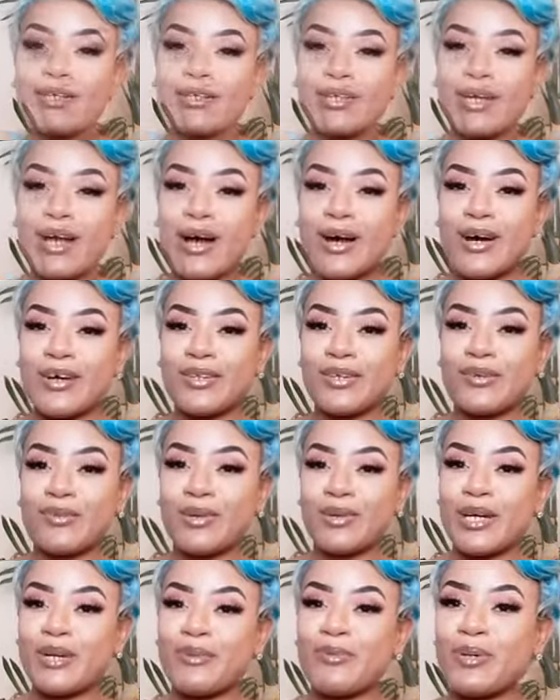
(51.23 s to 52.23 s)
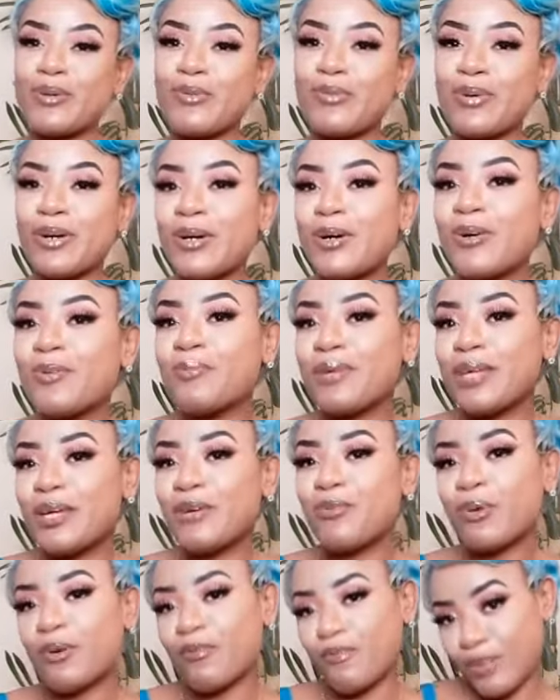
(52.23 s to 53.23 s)
y'all, the wig we will be
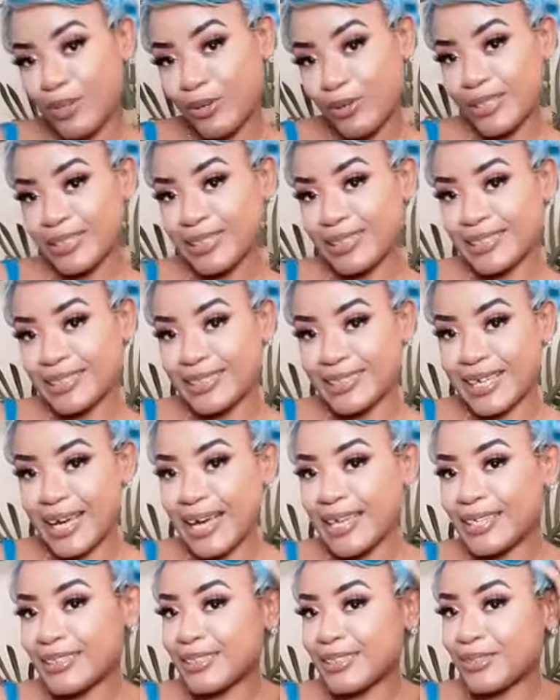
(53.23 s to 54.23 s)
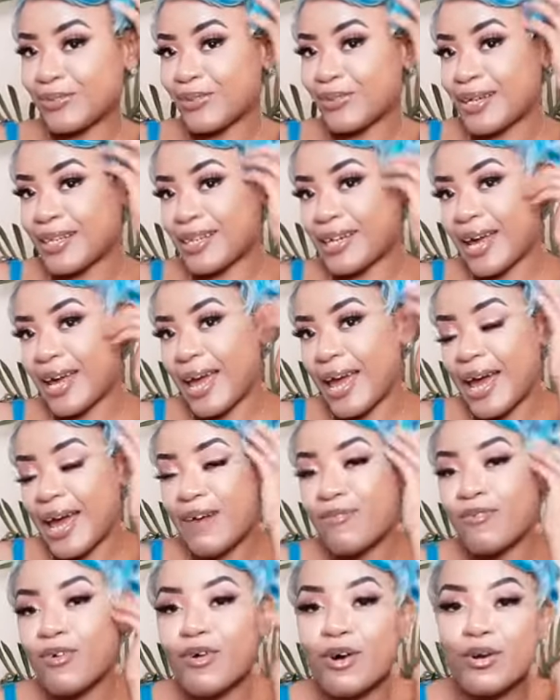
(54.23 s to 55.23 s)
reviewing today is the one that I
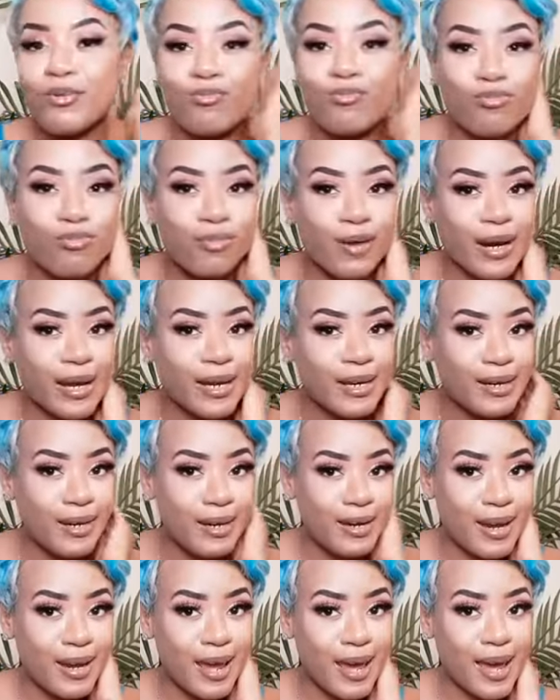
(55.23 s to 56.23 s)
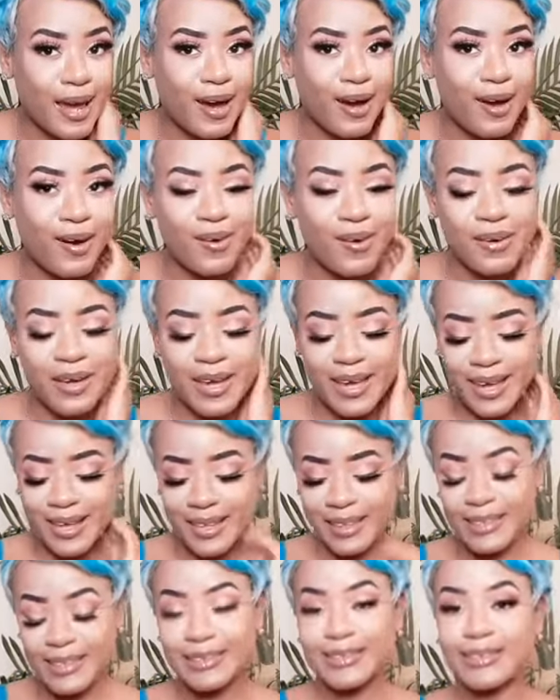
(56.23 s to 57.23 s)
have on right now,
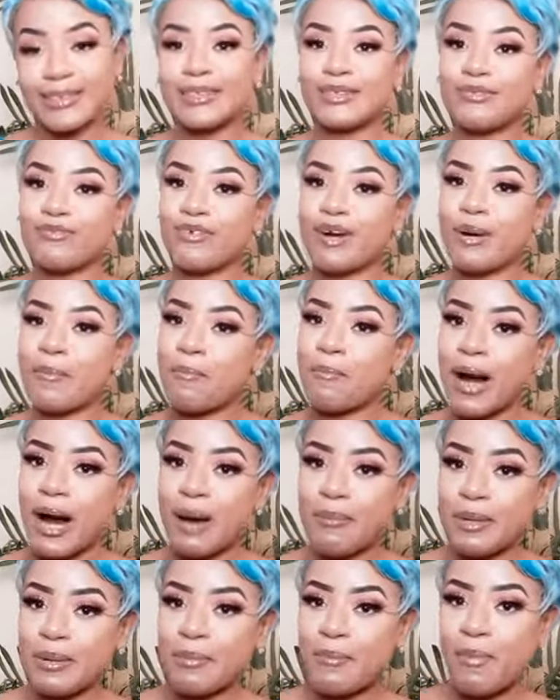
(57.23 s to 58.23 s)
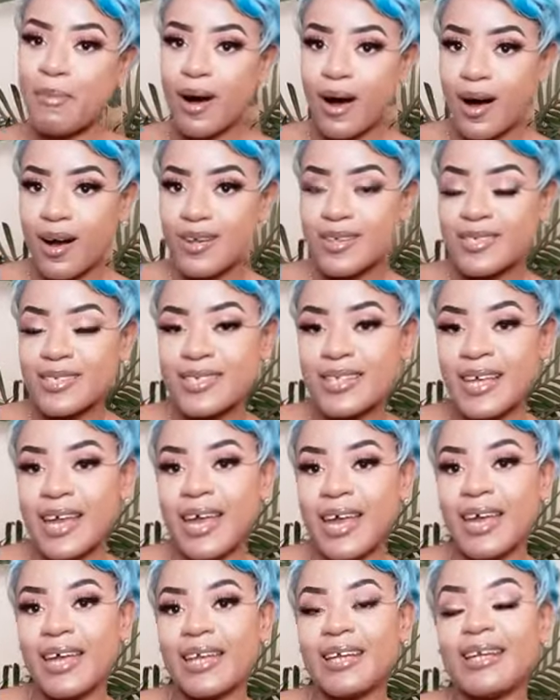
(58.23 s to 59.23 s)
and this is from Bobbi Boss.
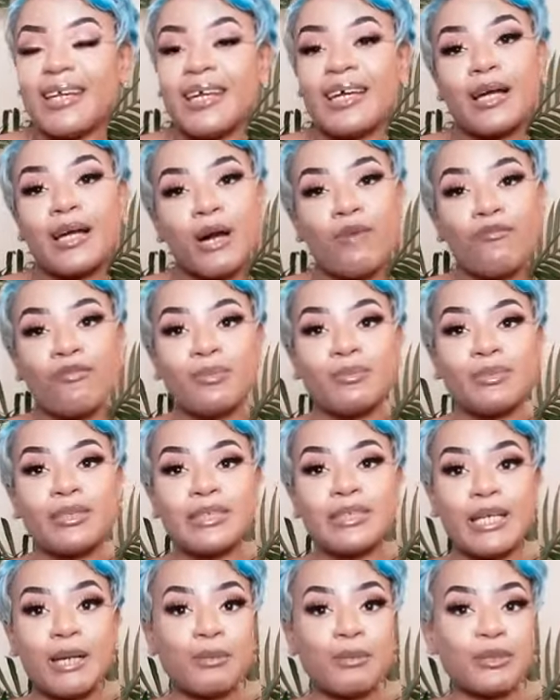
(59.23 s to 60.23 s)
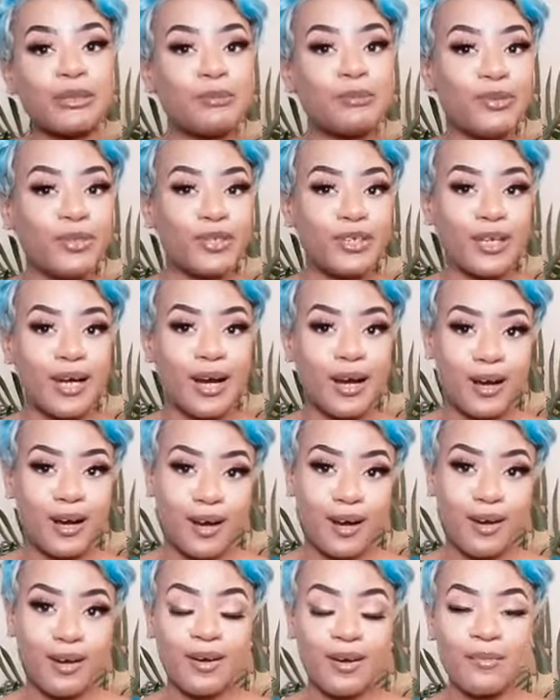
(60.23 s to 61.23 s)
It did come from
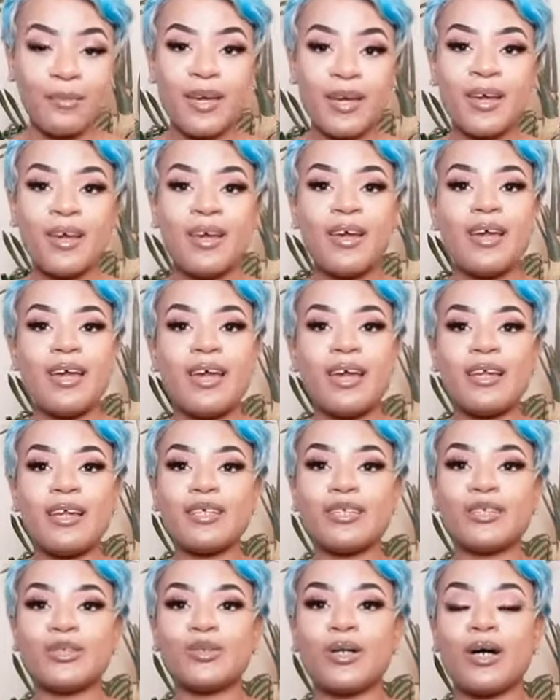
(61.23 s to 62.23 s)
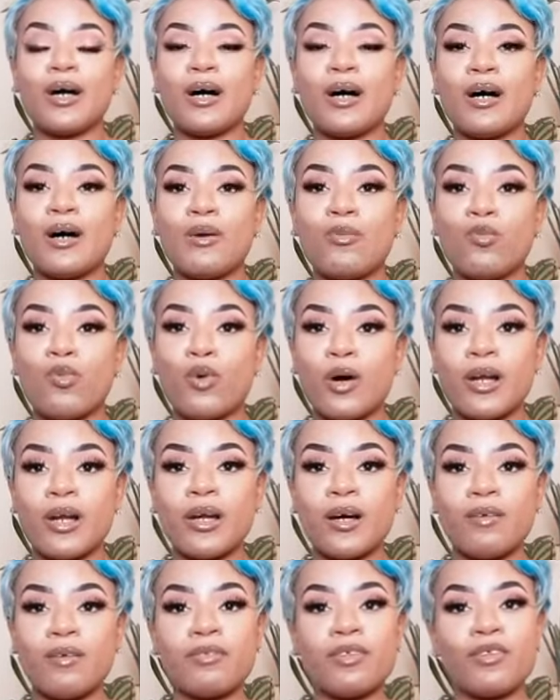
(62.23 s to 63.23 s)
samsbeauty.com. It is one
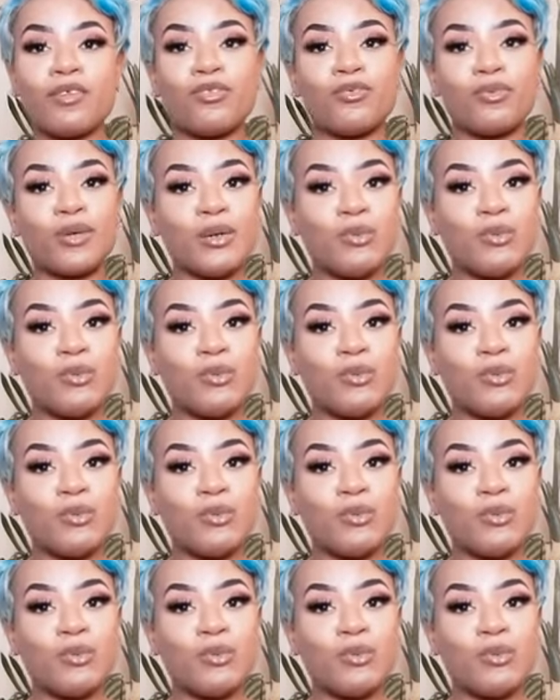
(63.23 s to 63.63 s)
of the 3